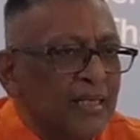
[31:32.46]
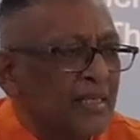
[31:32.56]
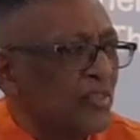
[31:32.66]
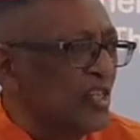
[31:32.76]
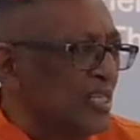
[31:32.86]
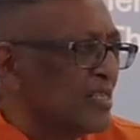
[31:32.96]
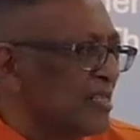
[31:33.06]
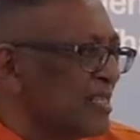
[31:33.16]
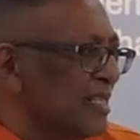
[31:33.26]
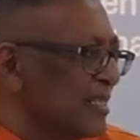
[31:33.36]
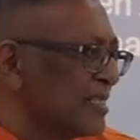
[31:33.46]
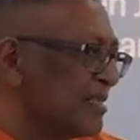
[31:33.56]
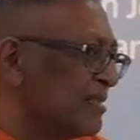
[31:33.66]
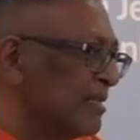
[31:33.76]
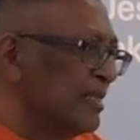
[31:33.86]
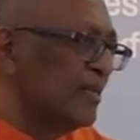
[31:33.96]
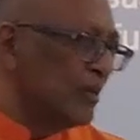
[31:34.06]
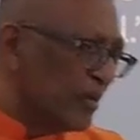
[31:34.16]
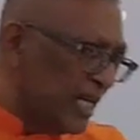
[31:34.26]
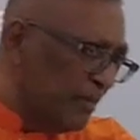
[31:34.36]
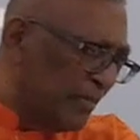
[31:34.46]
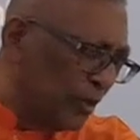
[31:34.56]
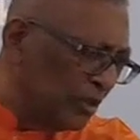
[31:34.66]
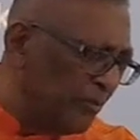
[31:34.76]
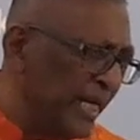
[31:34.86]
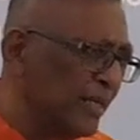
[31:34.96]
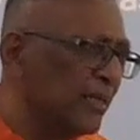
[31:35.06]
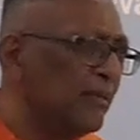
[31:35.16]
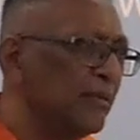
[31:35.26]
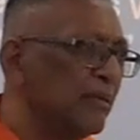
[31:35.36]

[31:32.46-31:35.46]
And Jesus says, okay, mouth man,